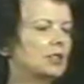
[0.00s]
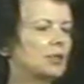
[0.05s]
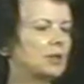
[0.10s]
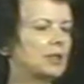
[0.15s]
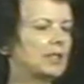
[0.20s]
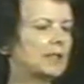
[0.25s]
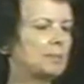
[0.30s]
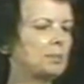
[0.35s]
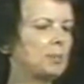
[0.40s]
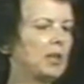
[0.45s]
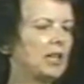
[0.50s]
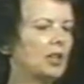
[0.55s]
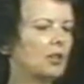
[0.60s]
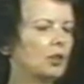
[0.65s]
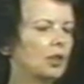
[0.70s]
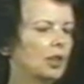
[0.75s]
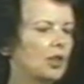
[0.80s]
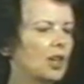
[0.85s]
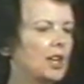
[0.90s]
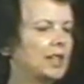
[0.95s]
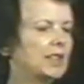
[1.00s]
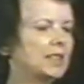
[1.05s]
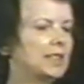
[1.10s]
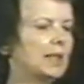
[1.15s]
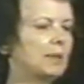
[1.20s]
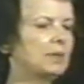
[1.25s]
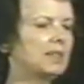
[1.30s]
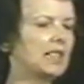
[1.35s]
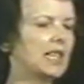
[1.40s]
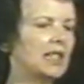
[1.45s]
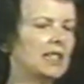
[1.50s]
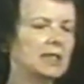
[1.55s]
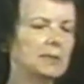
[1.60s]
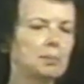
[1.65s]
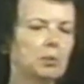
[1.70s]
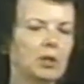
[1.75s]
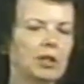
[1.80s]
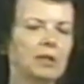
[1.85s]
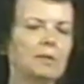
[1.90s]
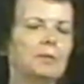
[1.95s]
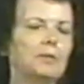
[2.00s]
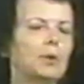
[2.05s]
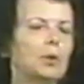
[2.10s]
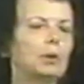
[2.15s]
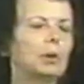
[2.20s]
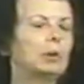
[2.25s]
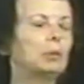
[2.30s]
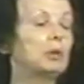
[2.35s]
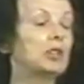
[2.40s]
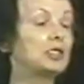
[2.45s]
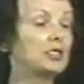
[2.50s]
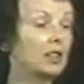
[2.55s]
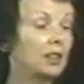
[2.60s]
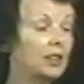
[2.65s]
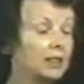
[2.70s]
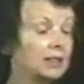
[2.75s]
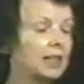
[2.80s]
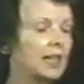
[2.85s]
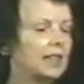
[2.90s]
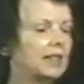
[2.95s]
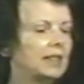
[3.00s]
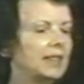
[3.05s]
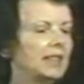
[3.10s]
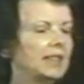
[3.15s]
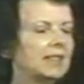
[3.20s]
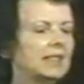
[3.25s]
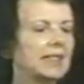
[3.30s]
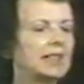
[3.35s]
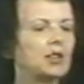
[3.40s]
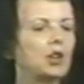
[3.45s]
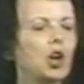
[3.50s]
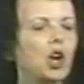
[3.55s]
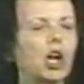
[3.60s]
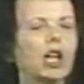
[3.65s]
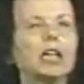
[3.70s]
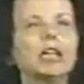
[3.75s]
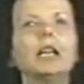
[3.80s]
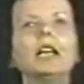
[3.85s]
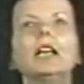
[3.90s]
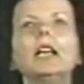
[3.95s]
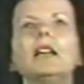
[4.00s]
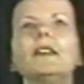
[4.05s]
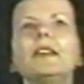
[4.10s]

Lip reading: so to speak, or concepts that he's putting forward, which aren't ideas at all,